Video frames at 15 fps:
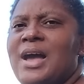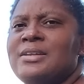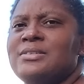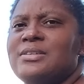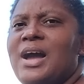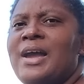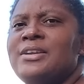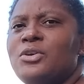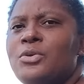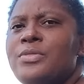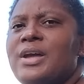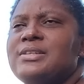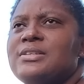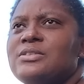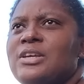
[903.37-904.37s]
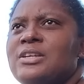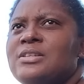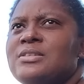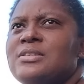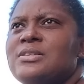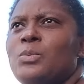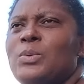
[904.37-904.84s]
And I know that it
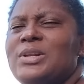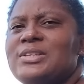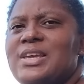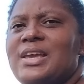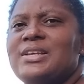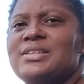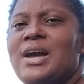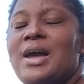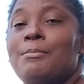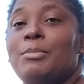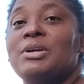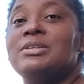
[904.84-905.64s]
will take time.